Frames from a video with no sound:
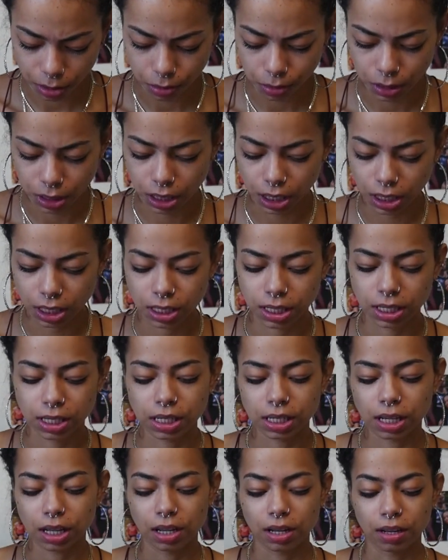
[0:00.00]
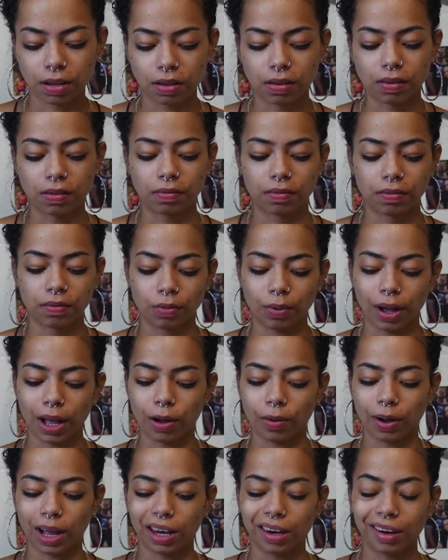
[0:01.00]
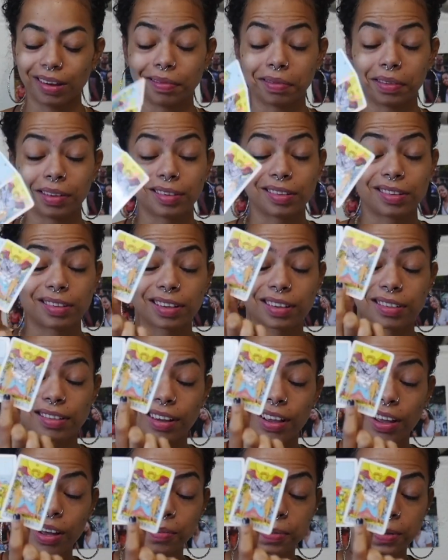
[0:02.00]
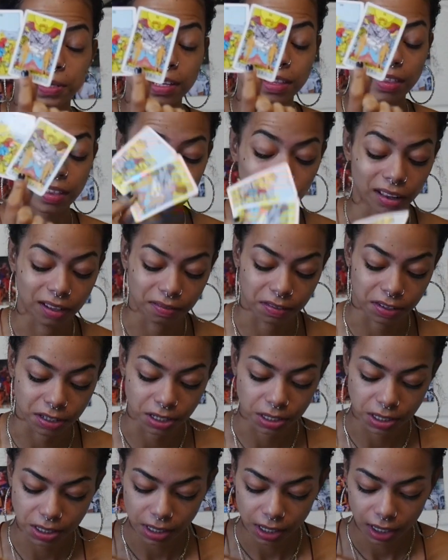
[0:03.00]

Six of, wow, I love this. Six of Cups and the Lovers.